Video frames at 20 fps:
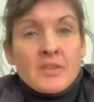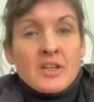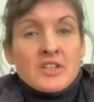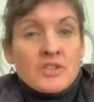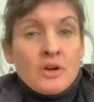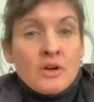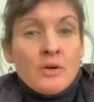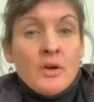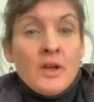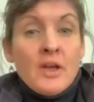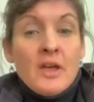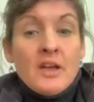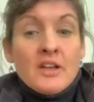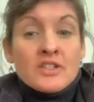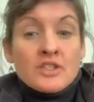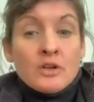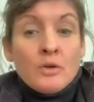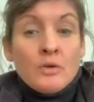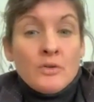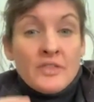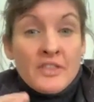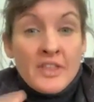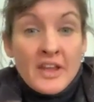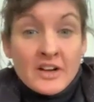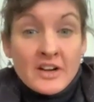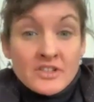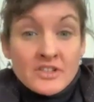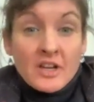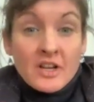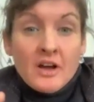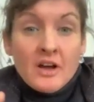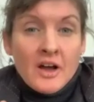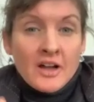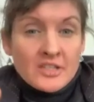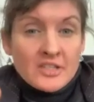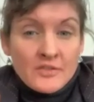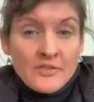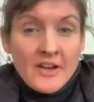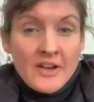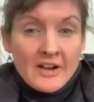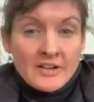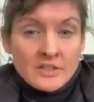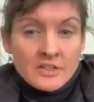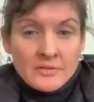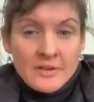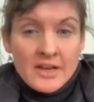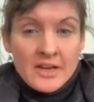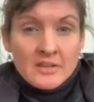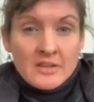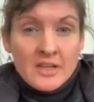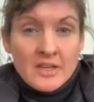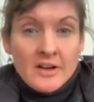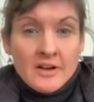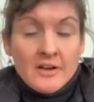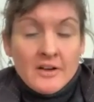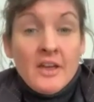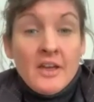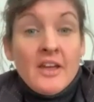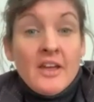So there's a cost factor right there.